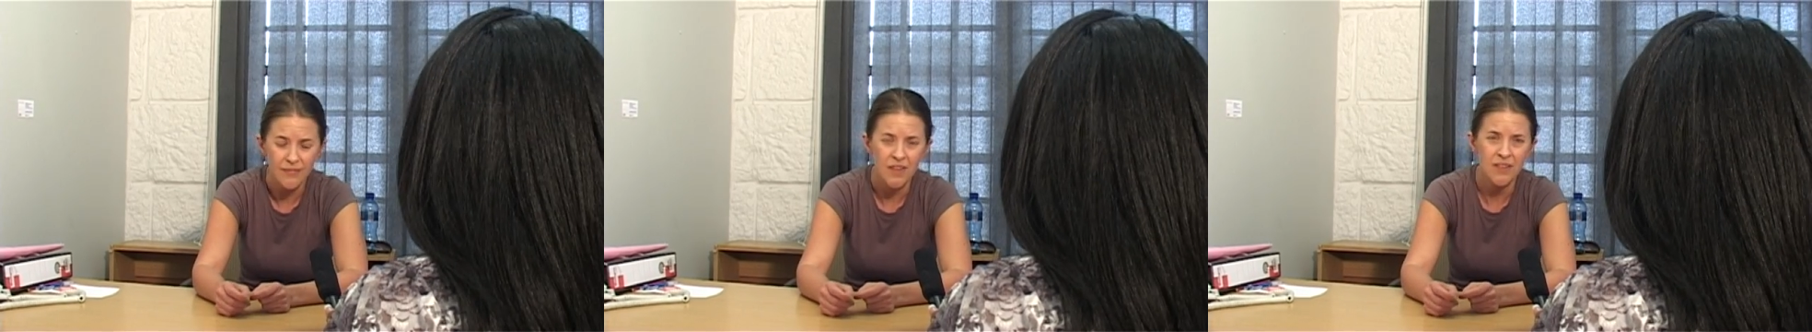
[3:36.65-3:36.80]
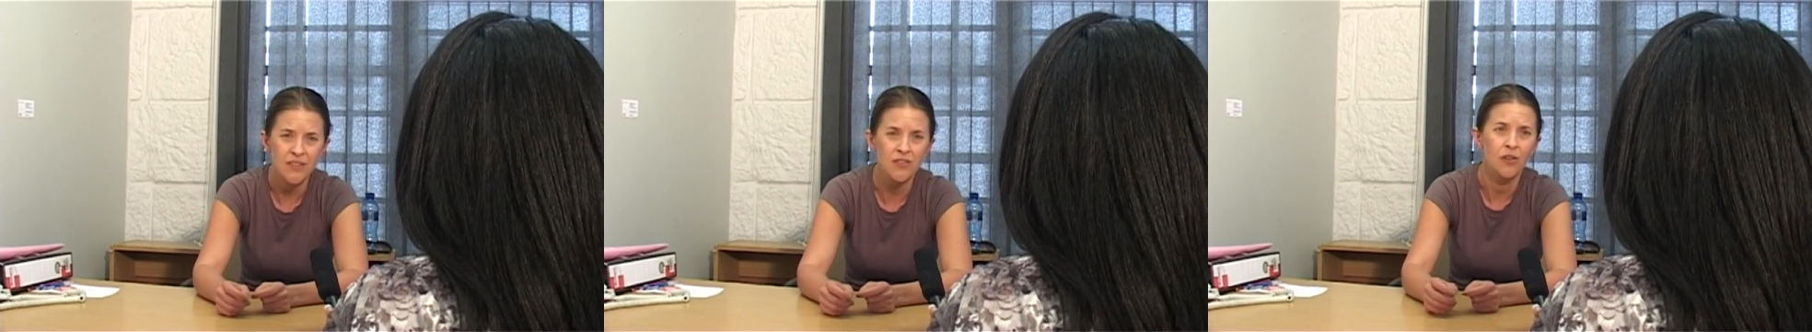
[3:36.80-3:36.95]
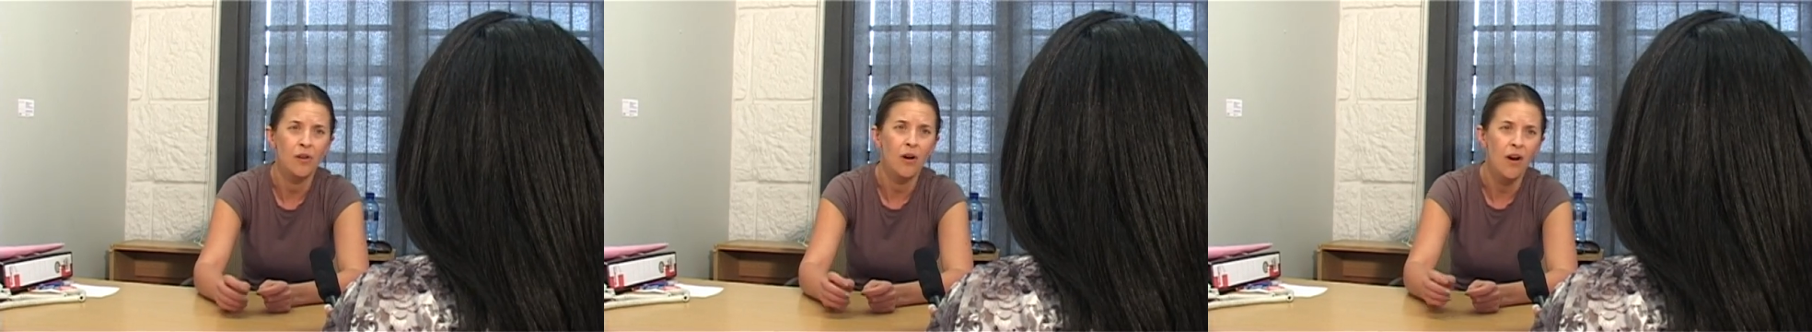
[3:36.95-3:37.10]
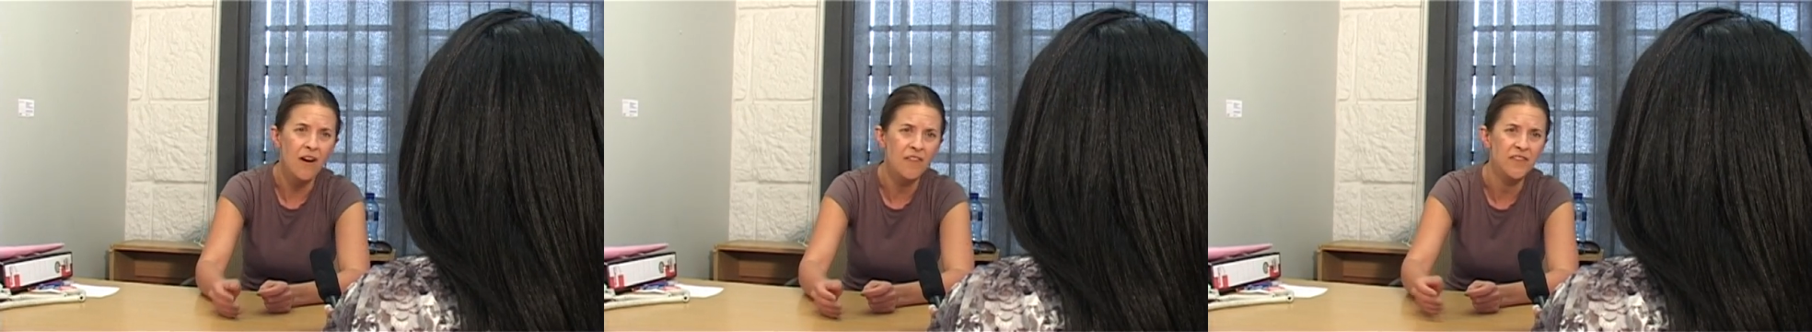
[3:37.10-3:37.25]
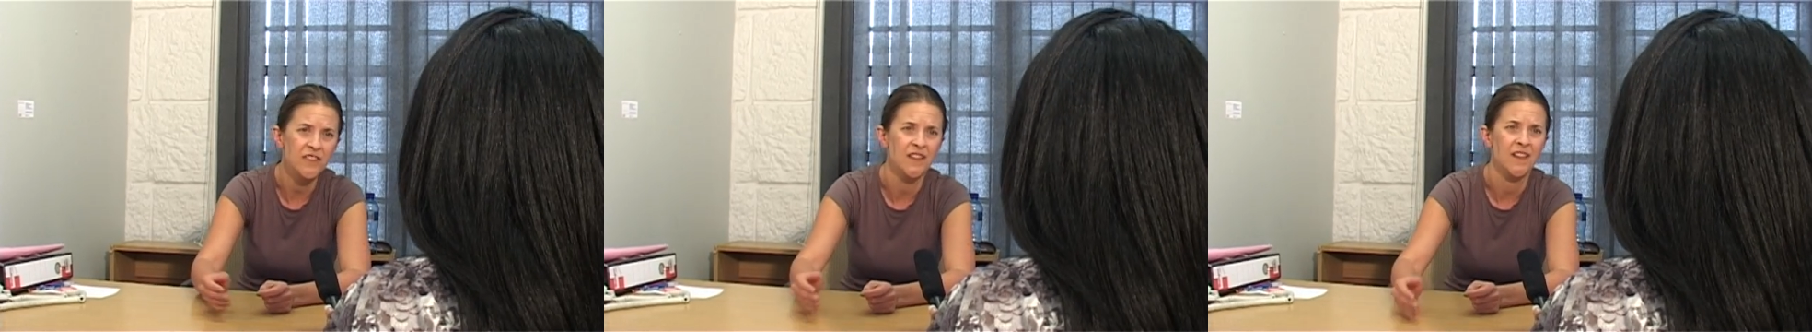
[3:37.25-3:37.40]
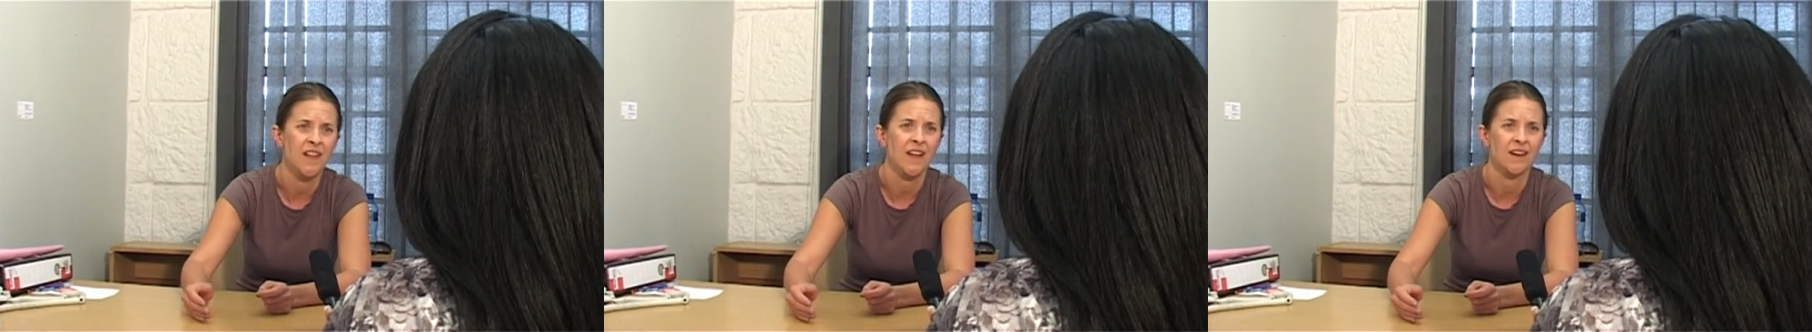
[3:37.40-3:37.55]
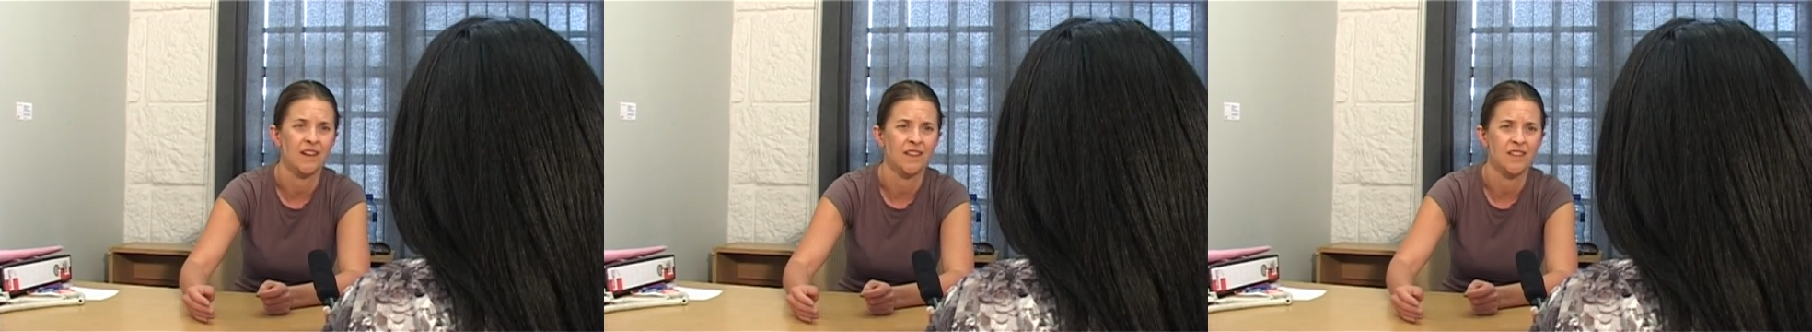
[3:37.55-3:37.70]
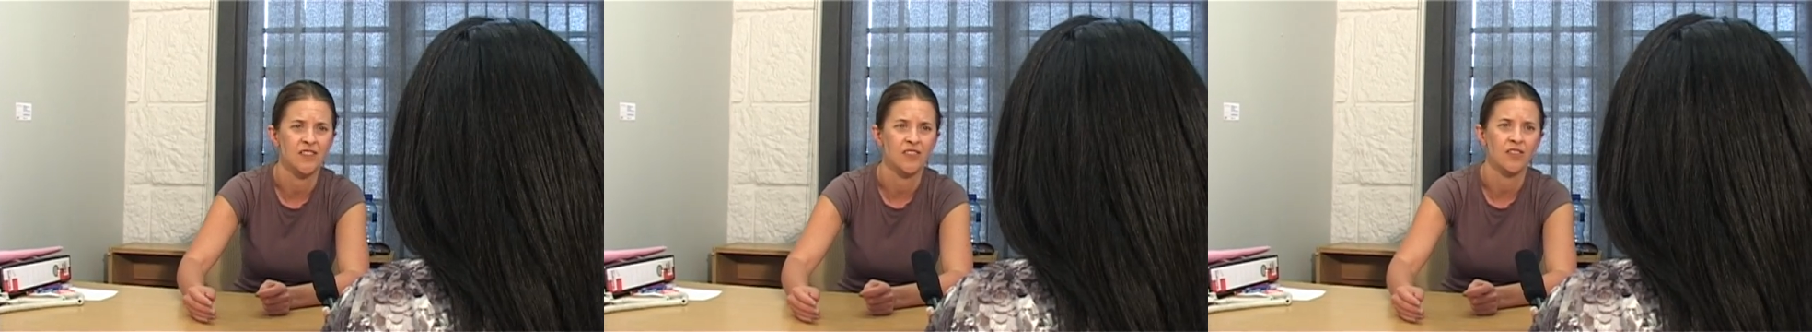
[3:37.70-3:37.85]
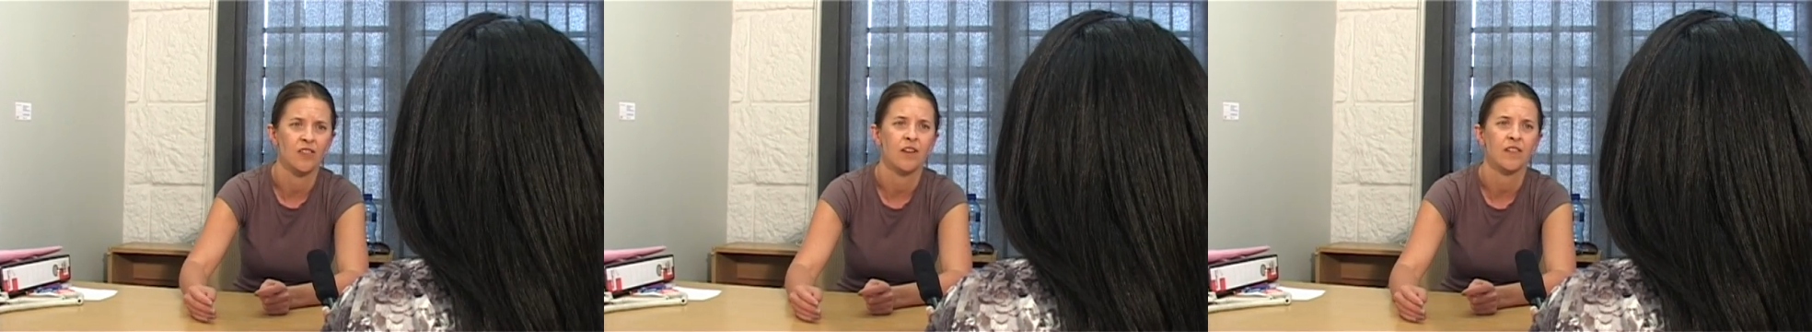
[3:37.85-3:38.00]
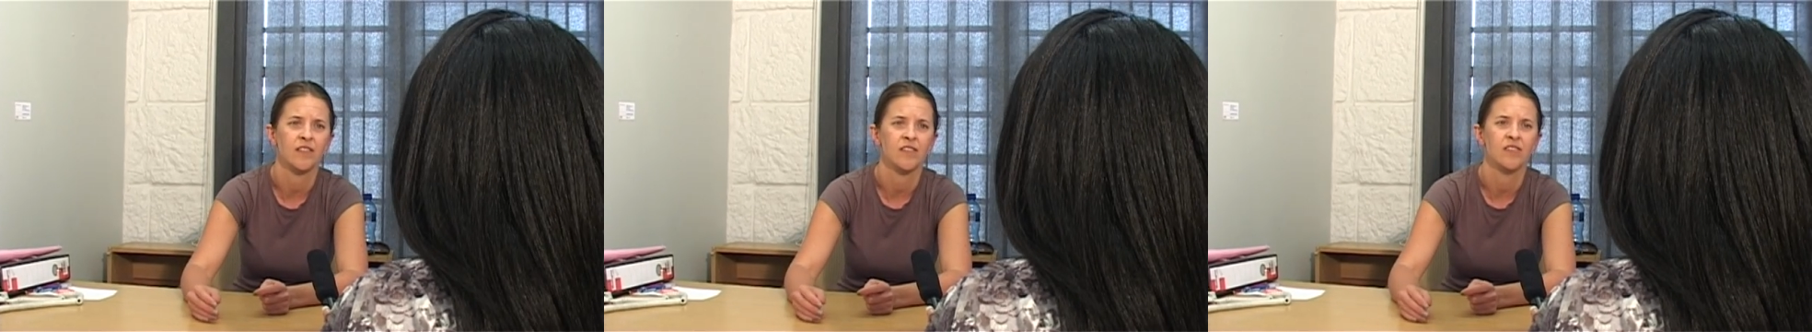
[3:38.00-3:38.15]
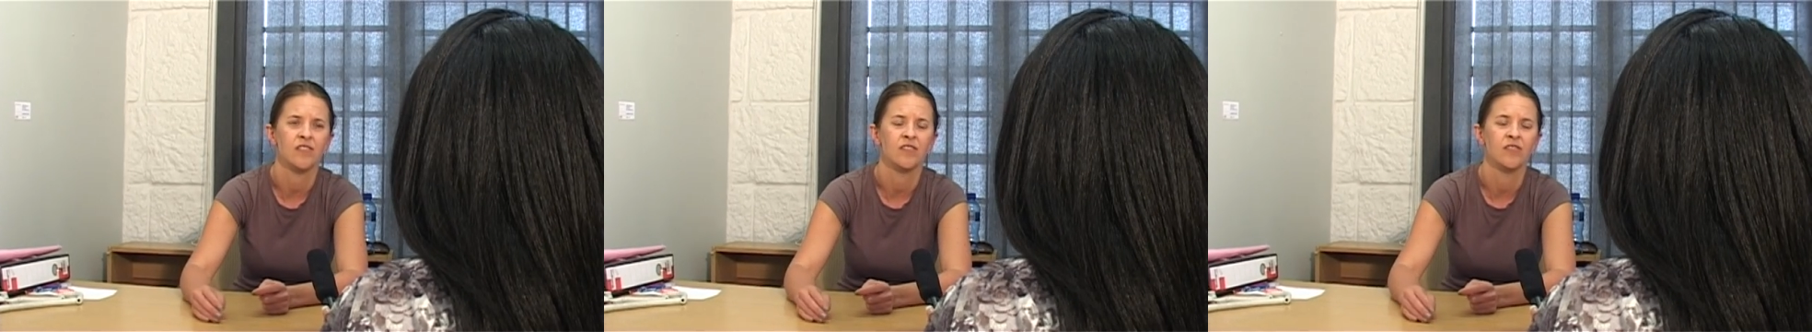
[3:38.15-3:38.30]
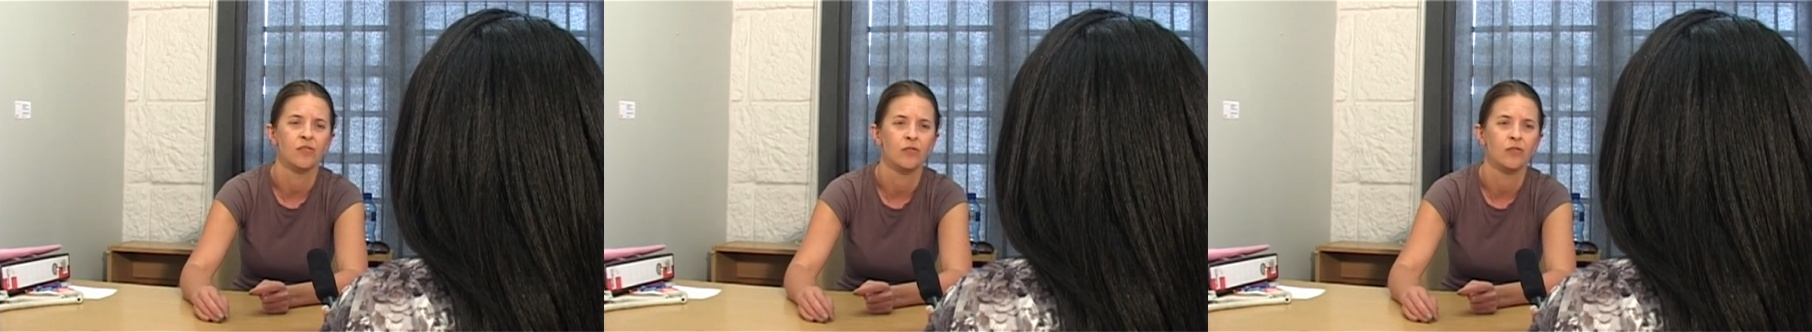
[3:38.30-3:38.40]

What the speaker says: So after that it starts